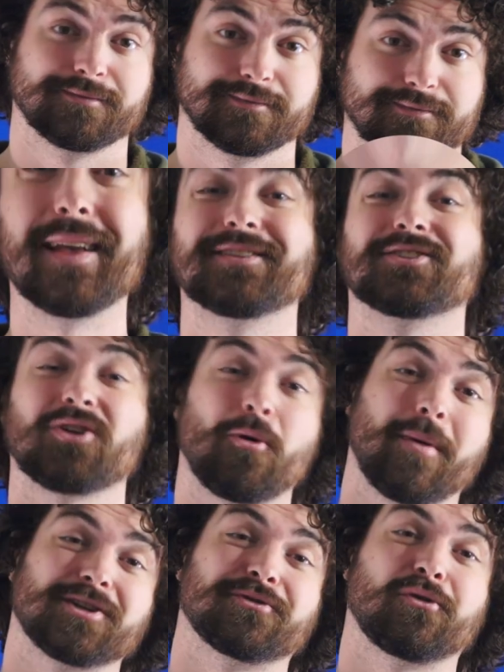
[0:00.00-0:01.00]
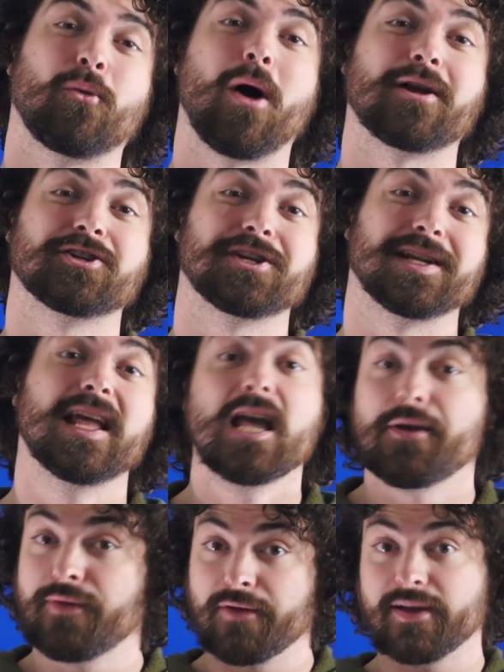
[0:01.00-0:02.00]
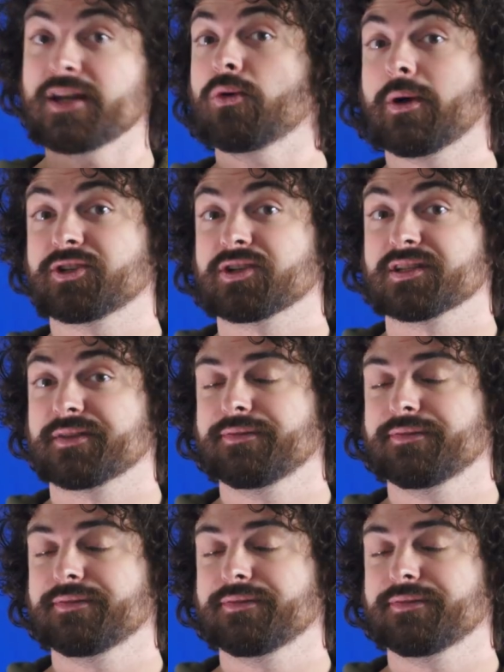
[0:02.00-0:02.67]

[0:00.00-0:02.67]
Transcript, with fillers: Thanks so much for watching. If you have any questions,